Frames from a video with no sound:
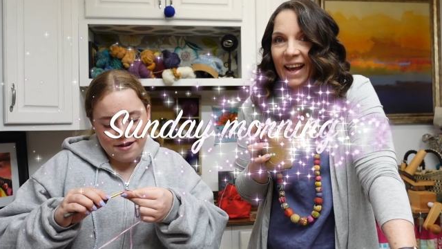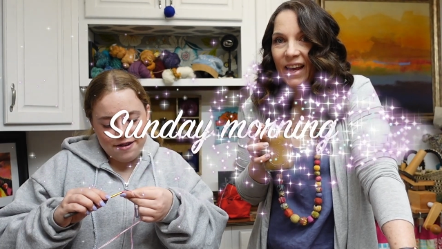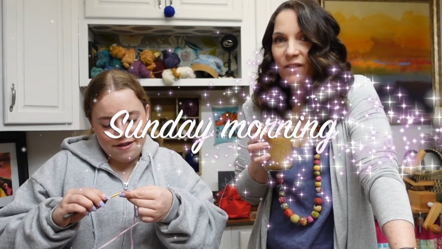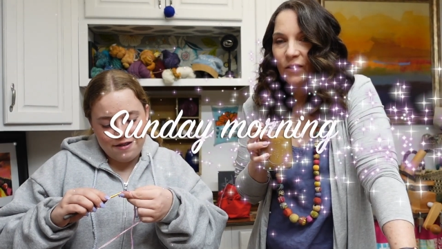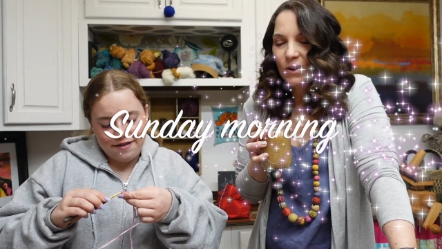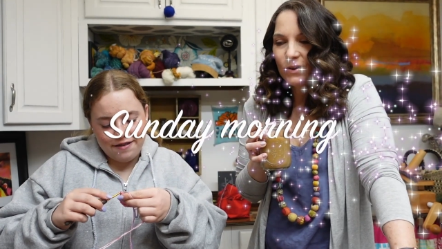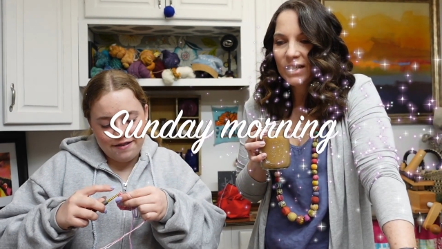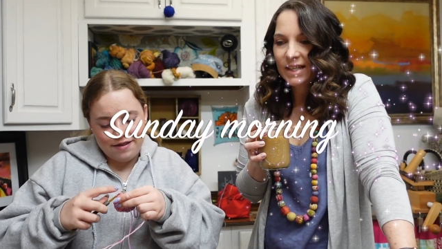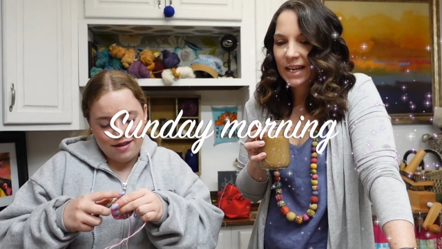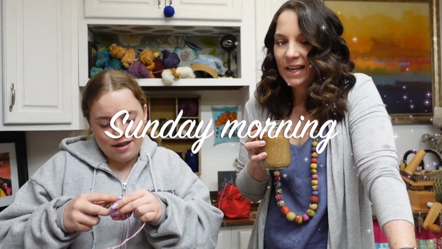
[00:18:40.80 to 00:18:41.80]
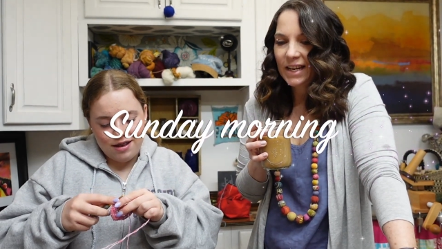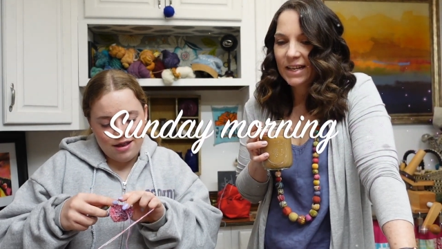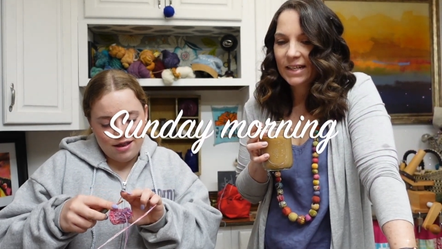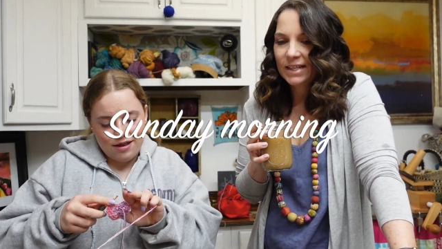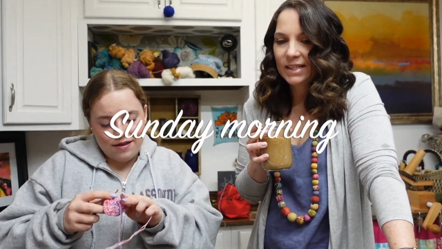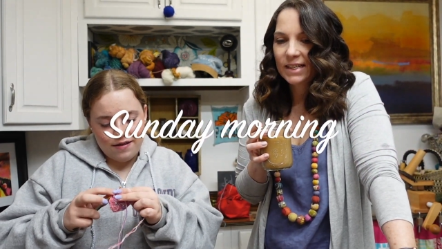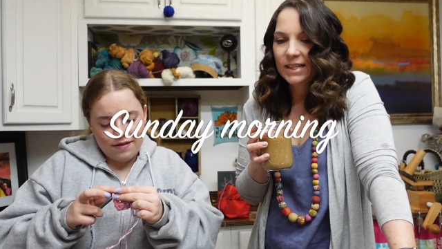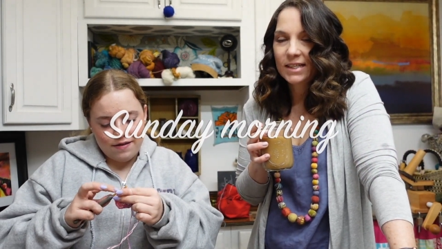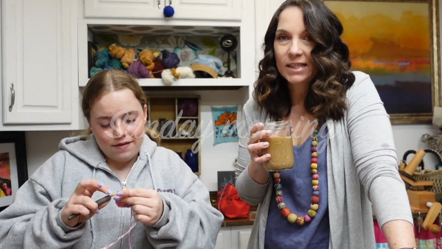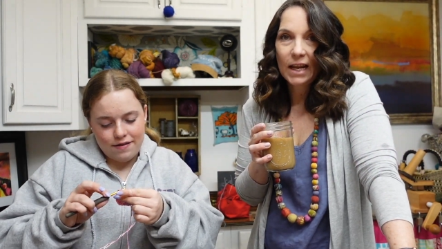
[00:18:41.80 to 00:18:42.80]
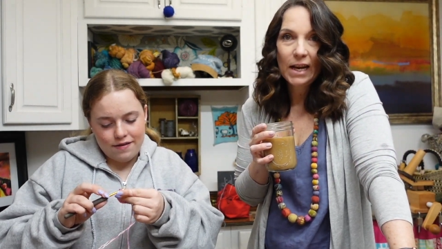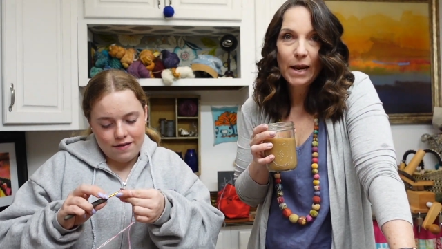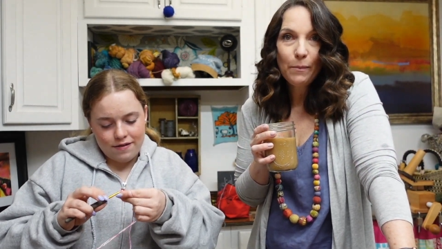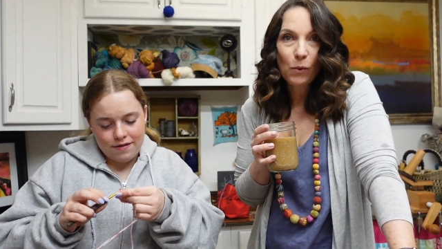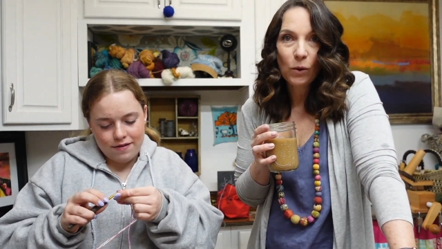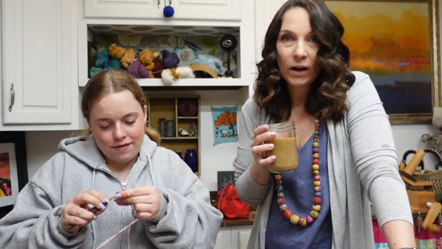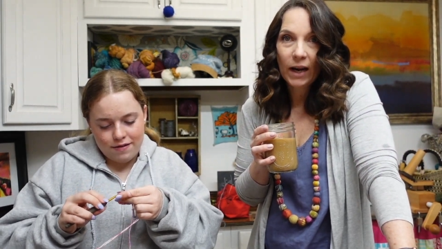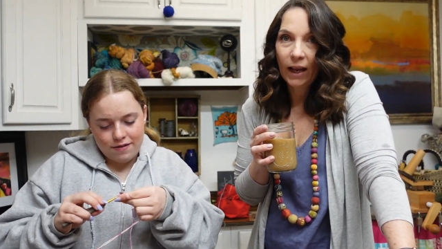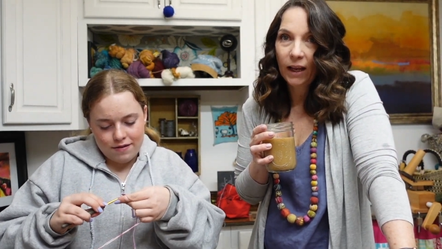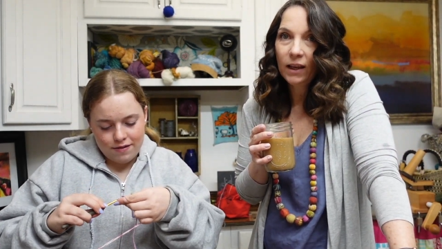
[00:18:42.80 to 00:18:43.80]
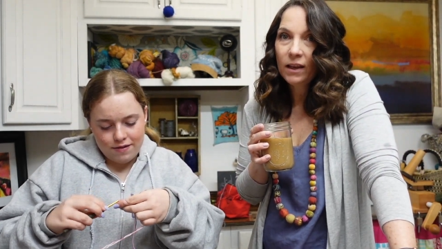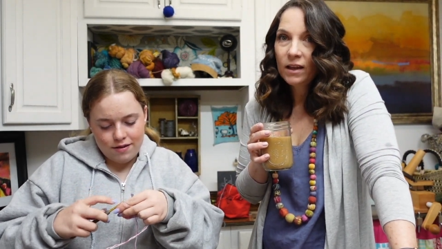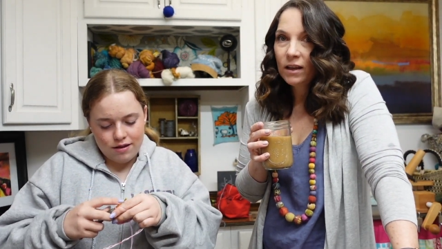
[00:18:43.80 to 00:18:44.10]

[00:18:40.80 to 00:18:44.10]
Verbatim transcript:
Speaker 1: Hey folks, it is Sunday morning.